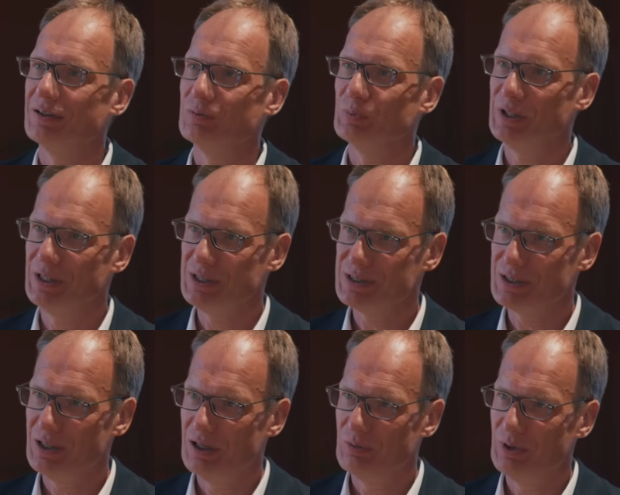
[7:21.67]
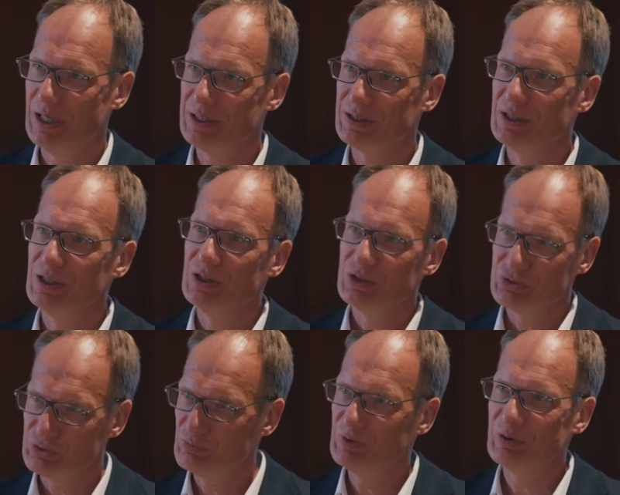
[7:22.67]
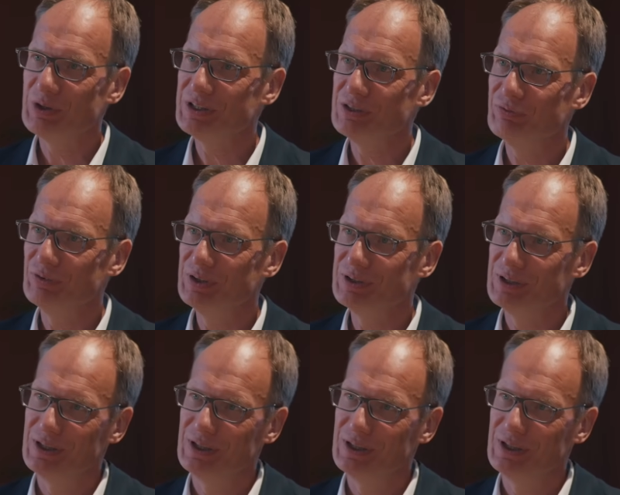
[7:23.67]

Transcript: with this car, right? So very different.